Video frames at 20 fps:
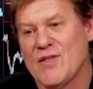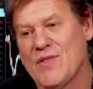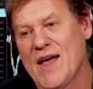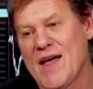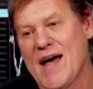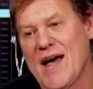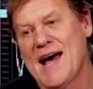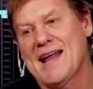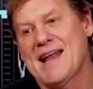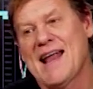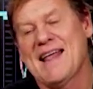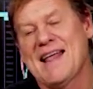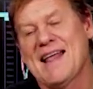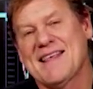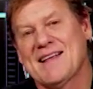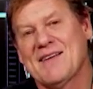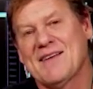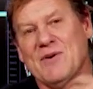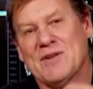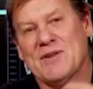that
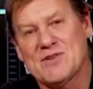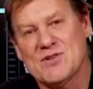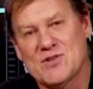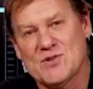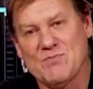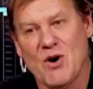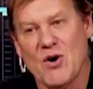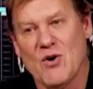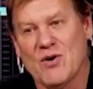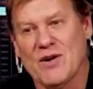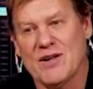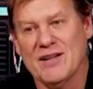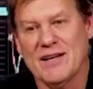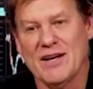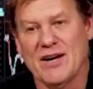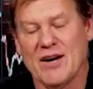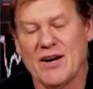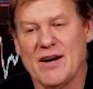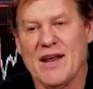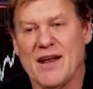when the smoke
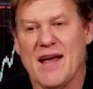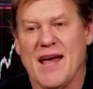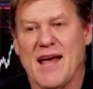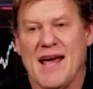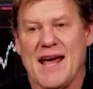cleared,